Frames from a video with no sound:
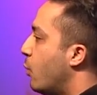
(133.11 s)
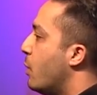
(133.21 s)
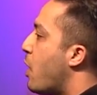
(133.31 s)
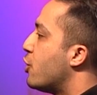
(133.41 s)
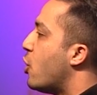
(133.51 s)

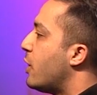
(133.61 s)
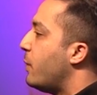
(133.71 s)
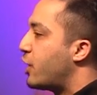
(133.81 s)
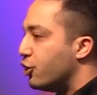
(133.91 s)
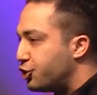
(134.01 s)
We want to know that
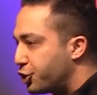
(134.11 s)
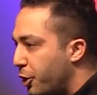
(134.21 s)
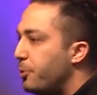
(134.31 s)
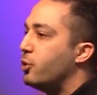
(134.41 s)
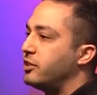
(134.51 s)
we
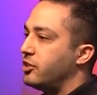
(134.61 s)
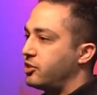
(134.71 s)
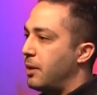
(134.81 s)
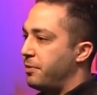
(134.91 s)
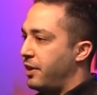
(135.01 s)
contributed to
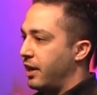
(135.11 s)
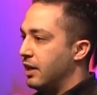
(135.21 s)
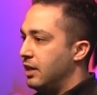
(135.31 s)
something.